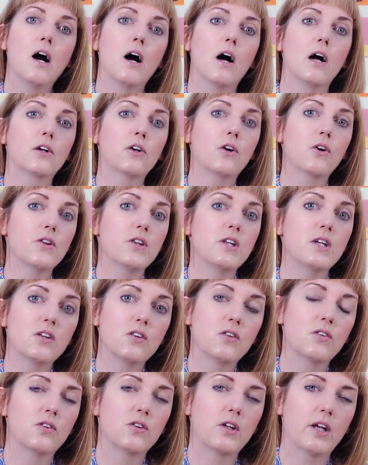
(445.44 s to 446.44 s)
I got
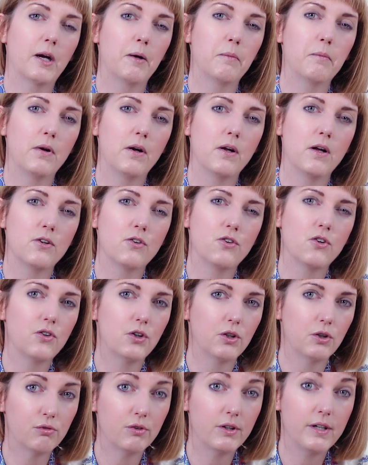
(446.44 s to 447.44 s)
this camera just
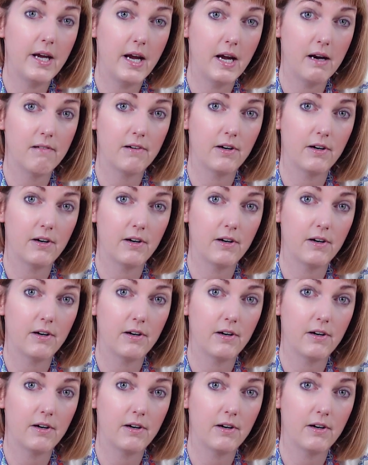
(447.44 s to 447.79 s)
over a year